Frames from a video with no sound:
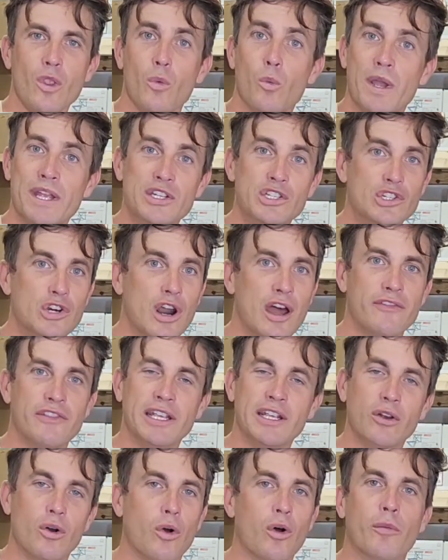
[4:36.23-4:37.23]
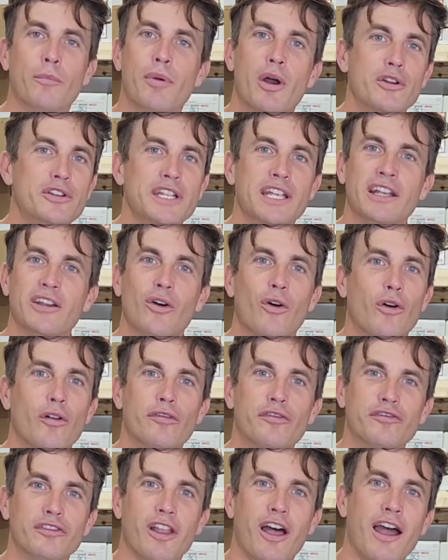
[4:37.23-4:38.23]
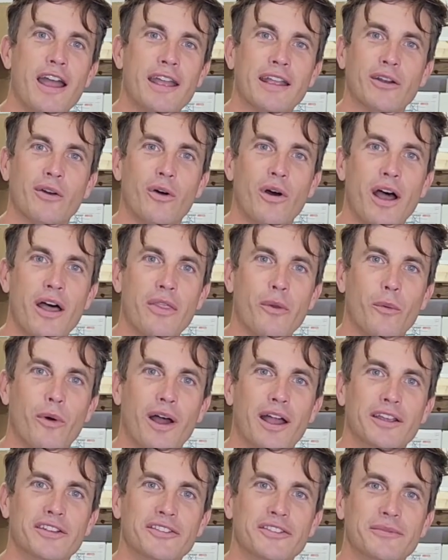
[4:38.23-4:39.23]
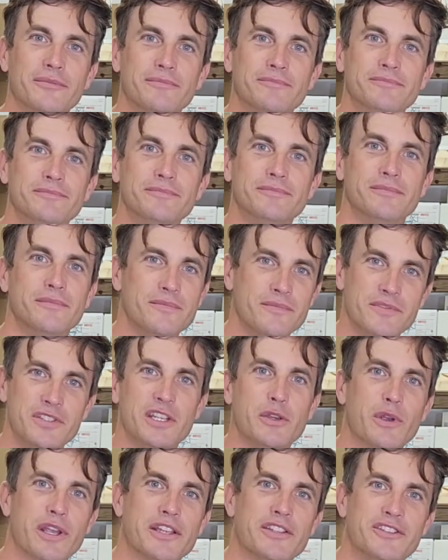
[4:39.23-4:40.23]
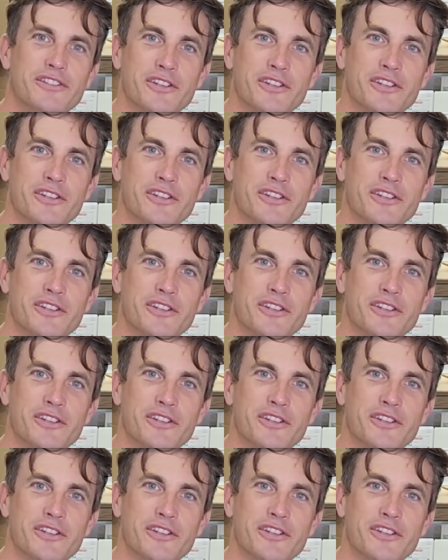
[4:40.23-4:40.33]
when driving or boating or flying or otherwise. See you again